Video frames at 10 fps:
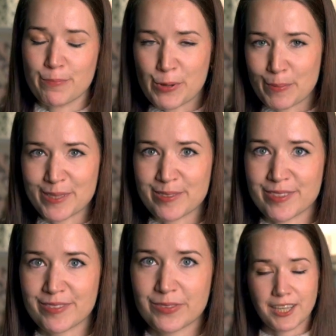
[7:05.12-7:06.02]

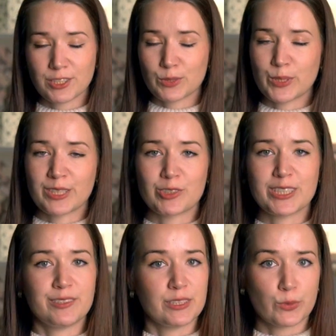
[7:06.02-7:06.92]
moment. I just want to
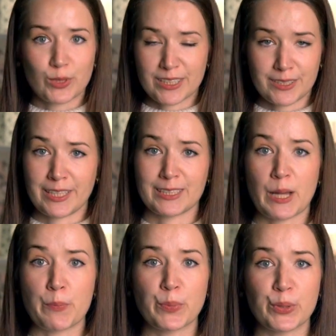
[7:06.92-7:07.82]
read this quote as an
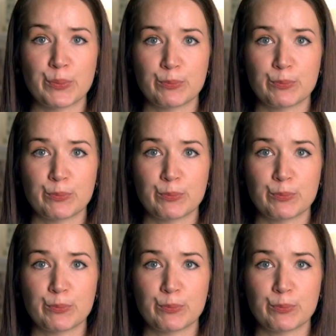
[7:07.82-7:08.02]
example.